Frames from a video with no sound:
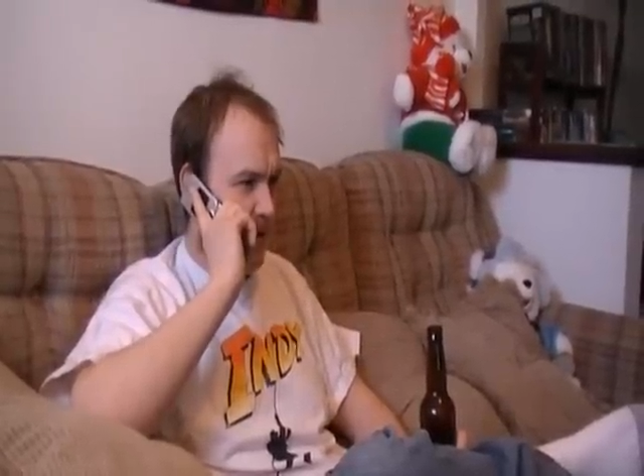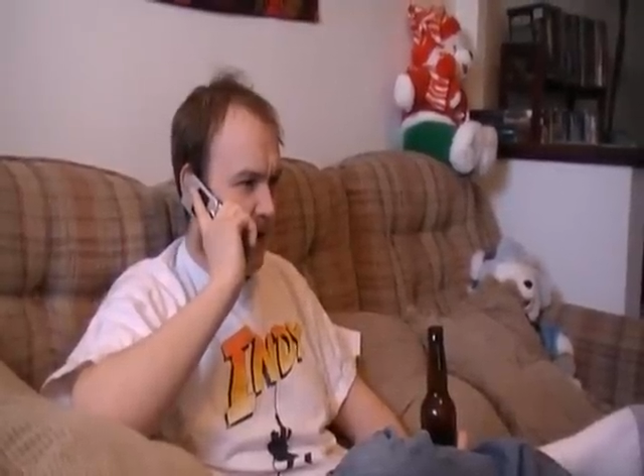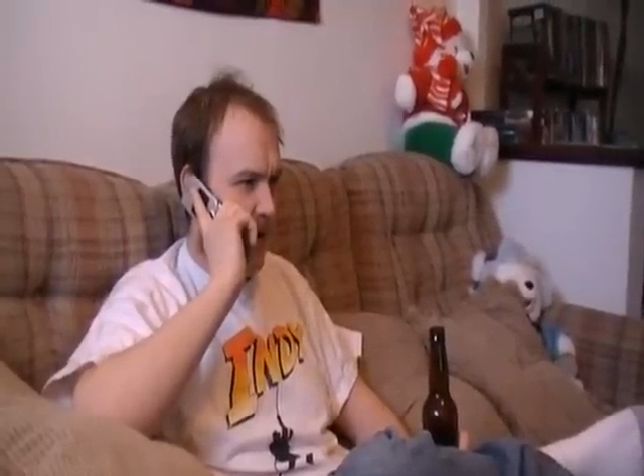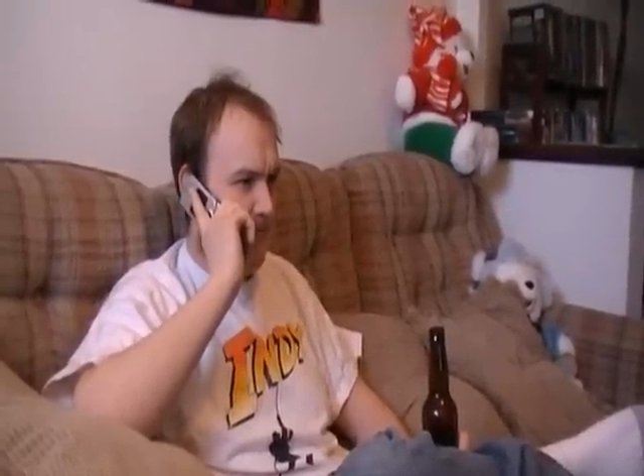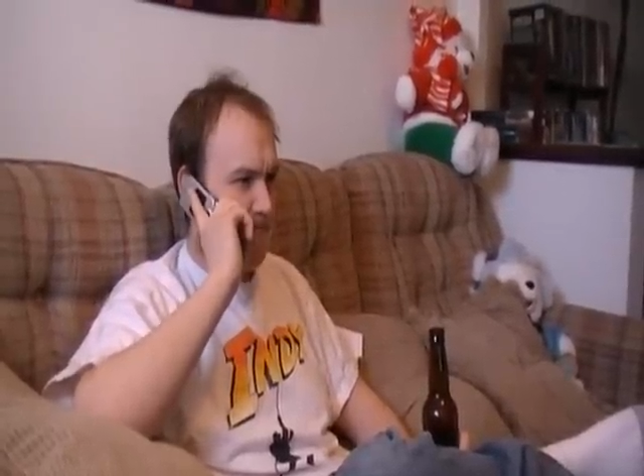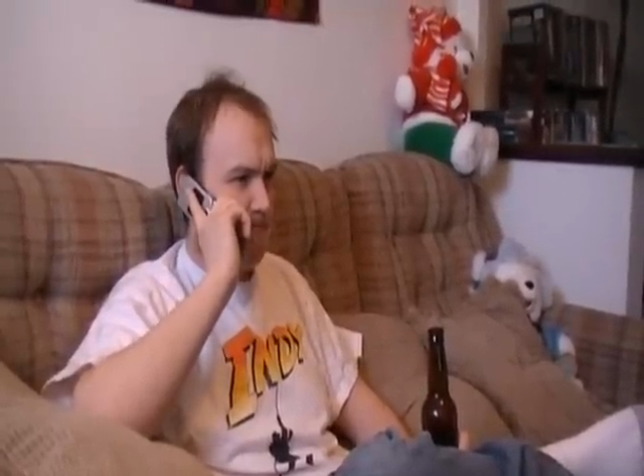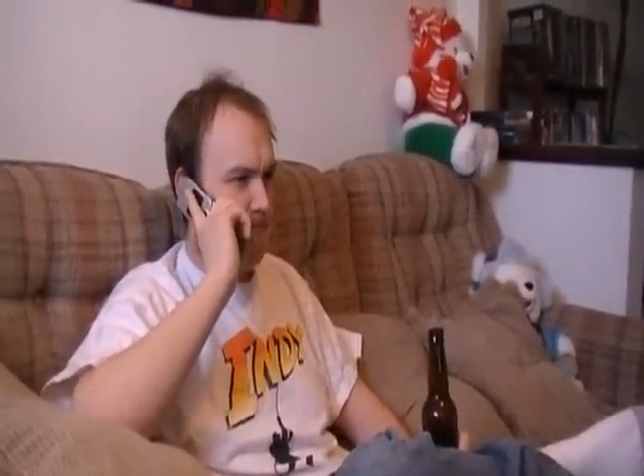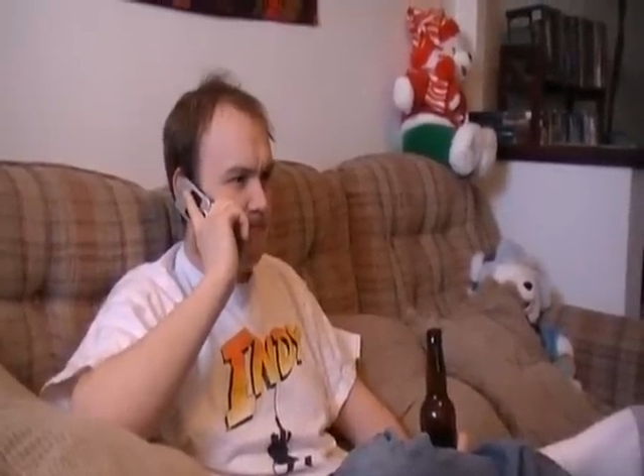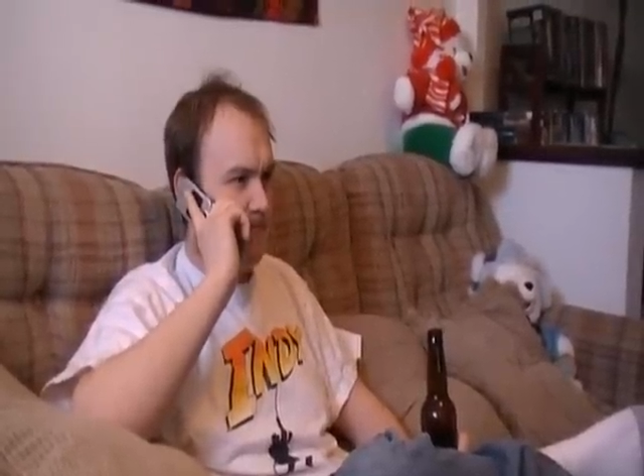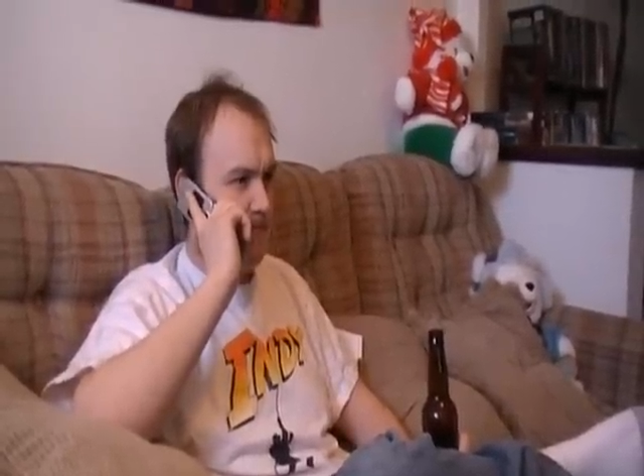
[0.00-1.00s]
Alright.
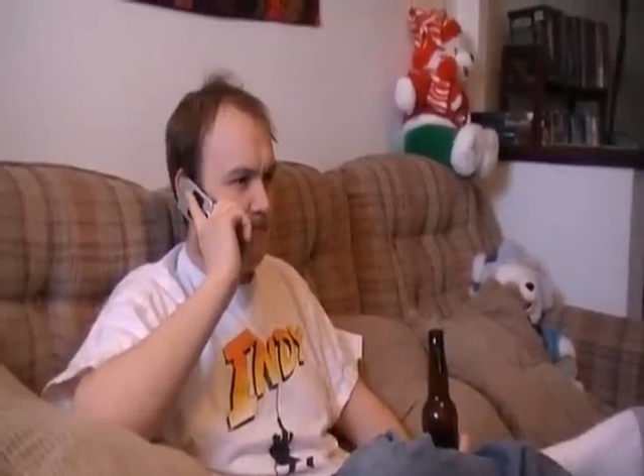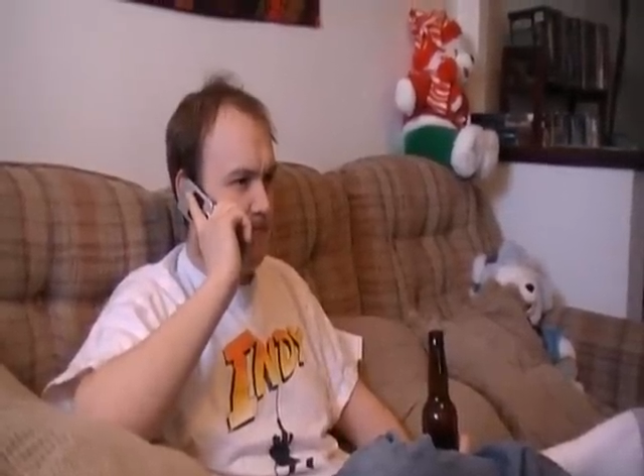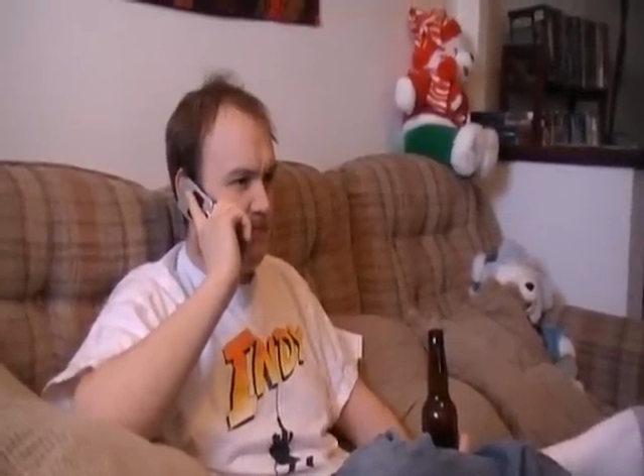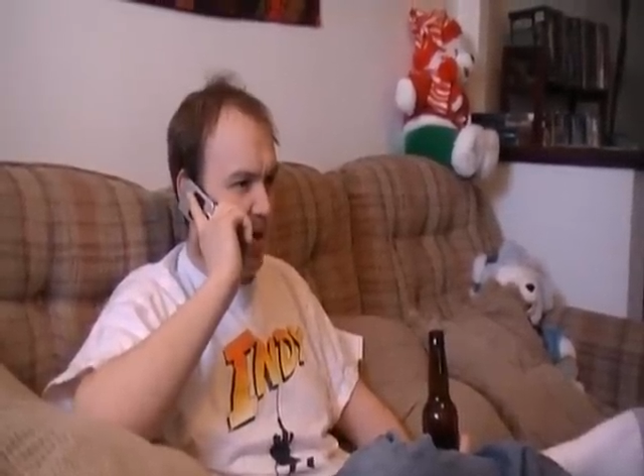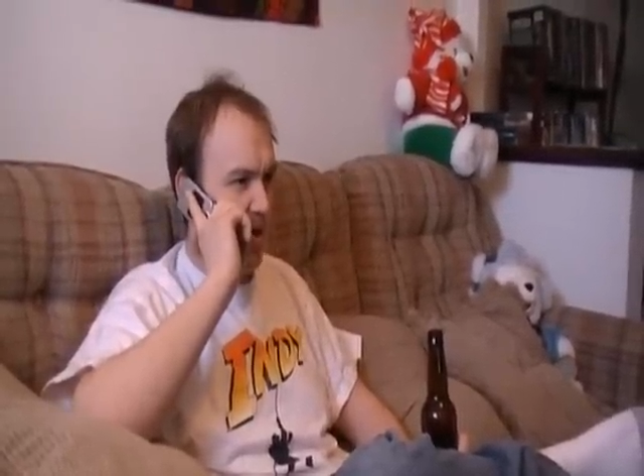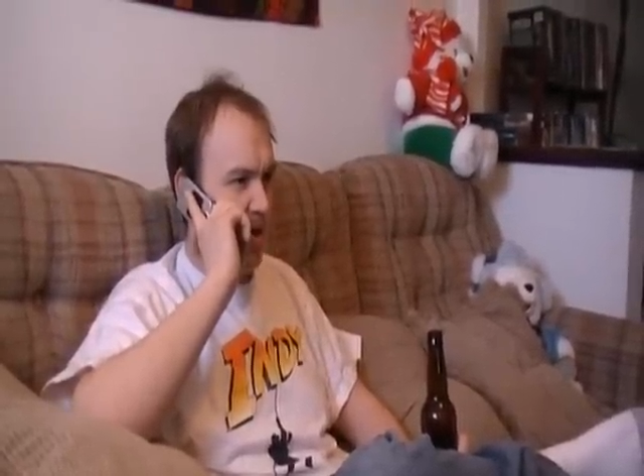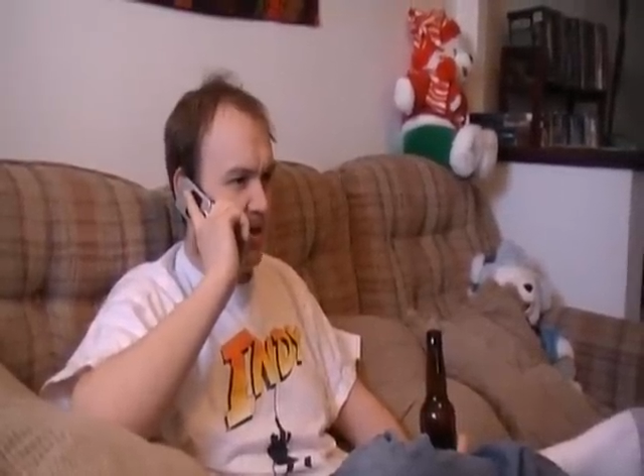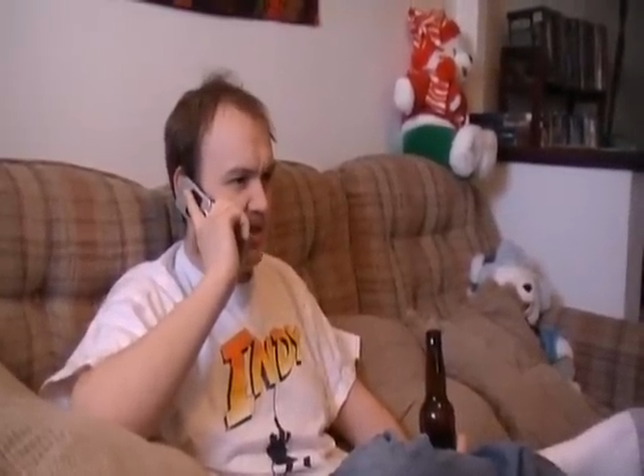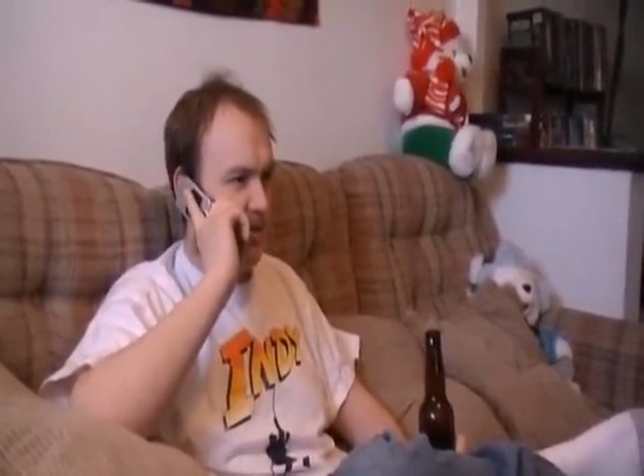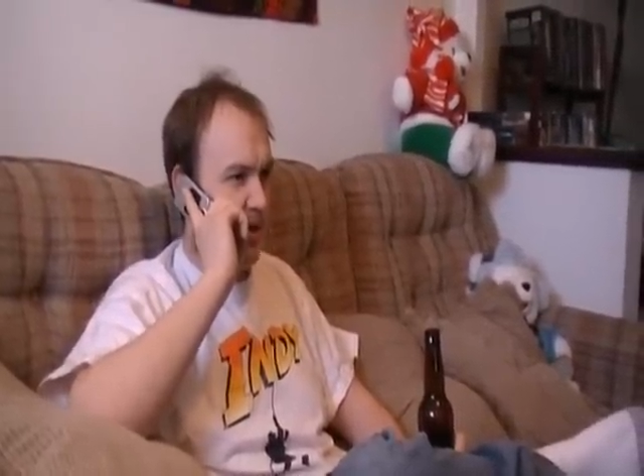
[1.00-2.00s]
Don't call
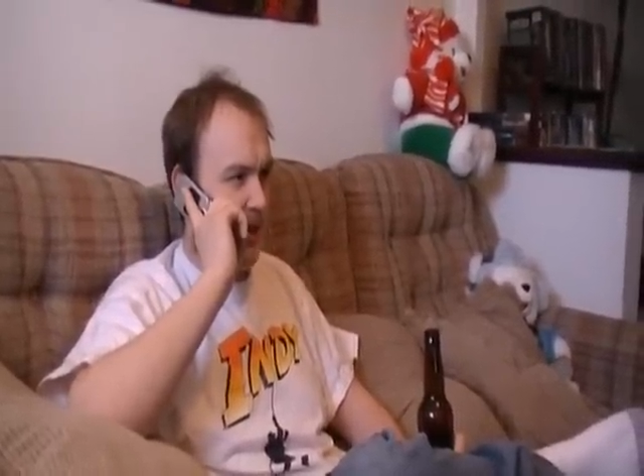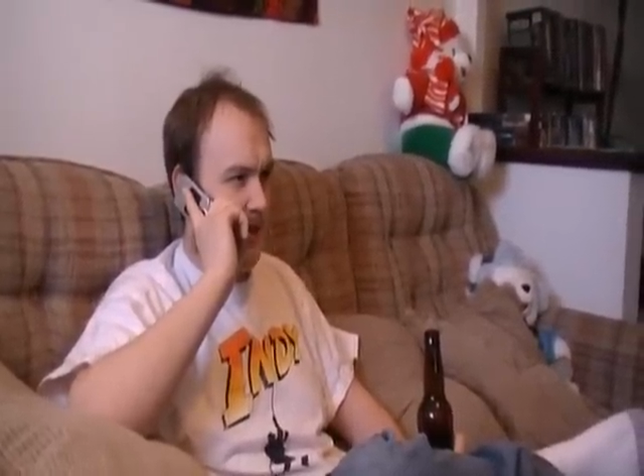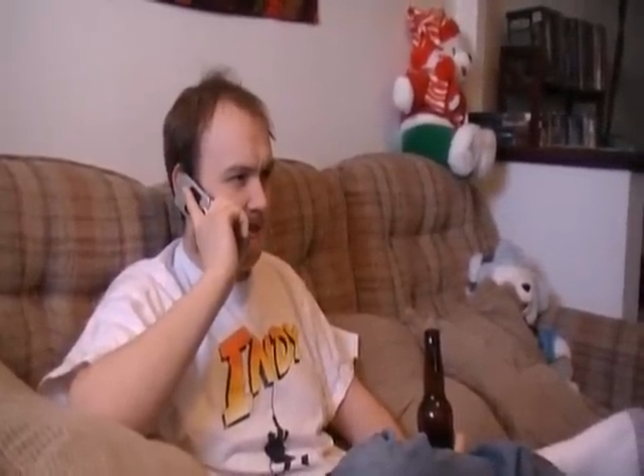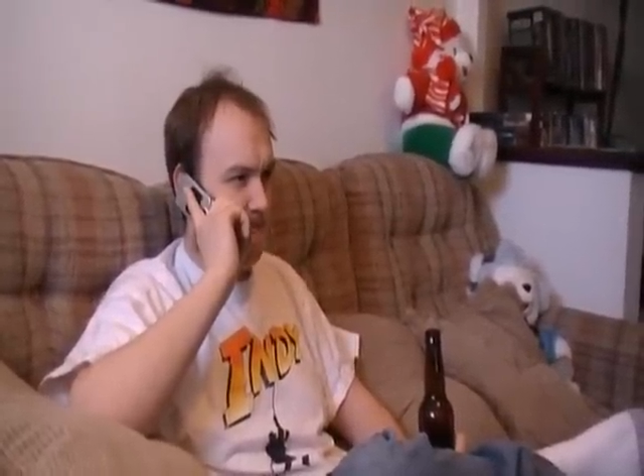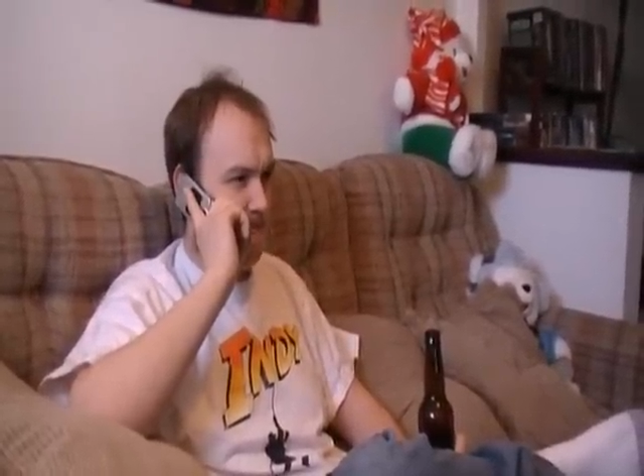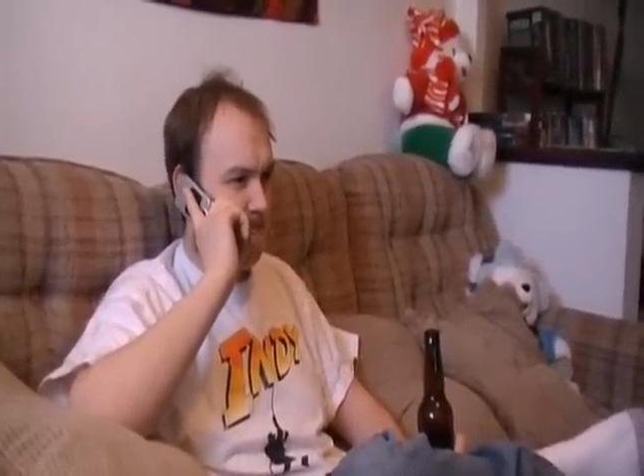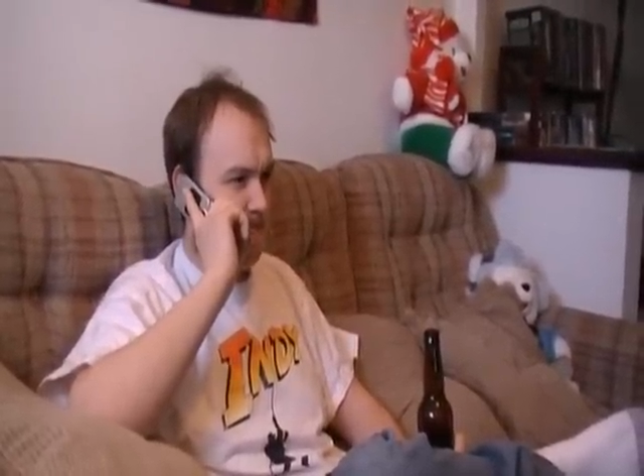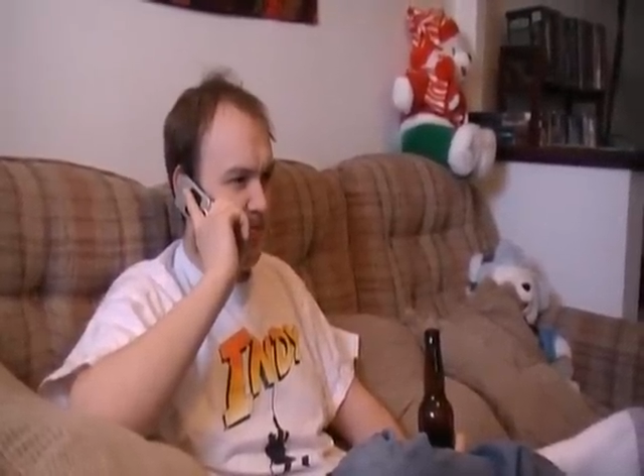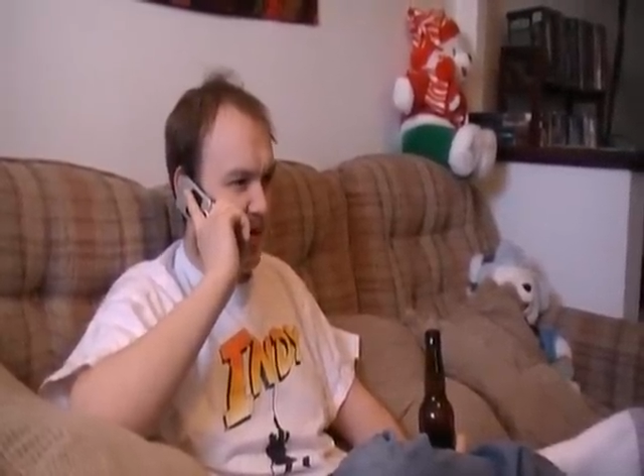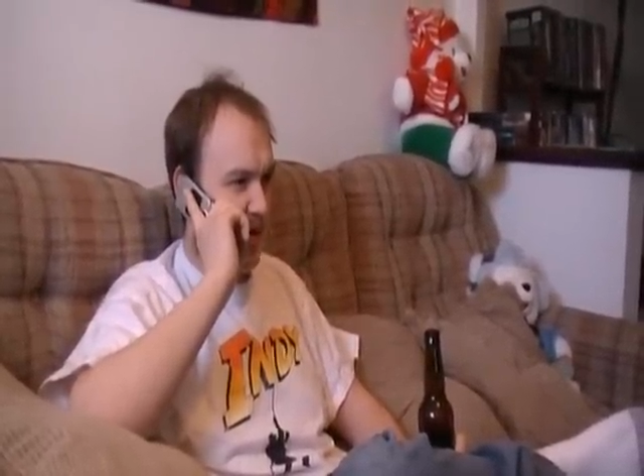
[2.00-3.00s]
this number again?
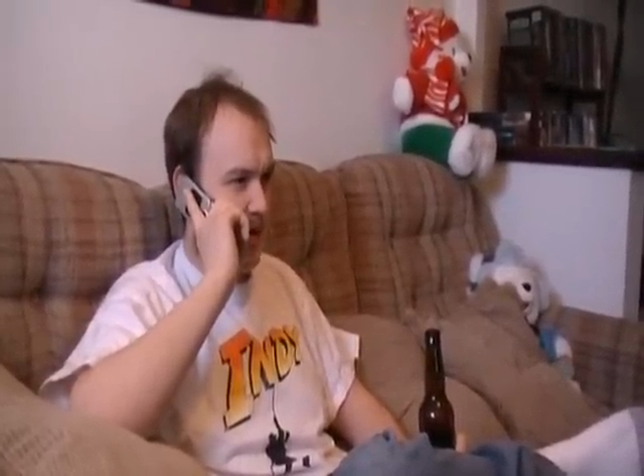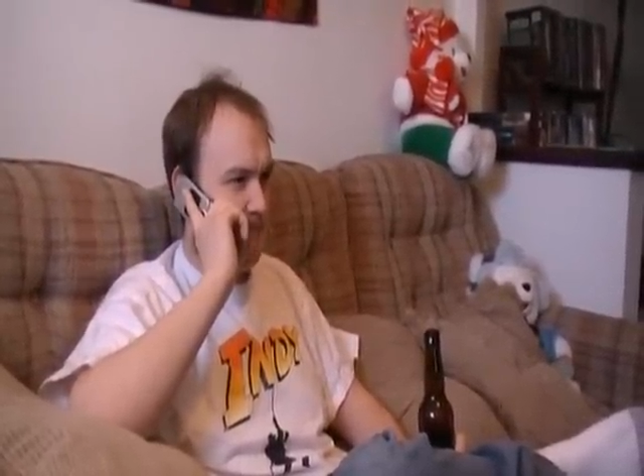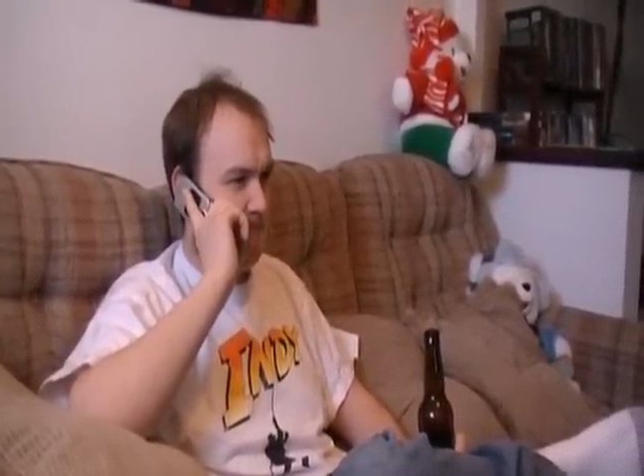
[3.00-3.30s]
Okay.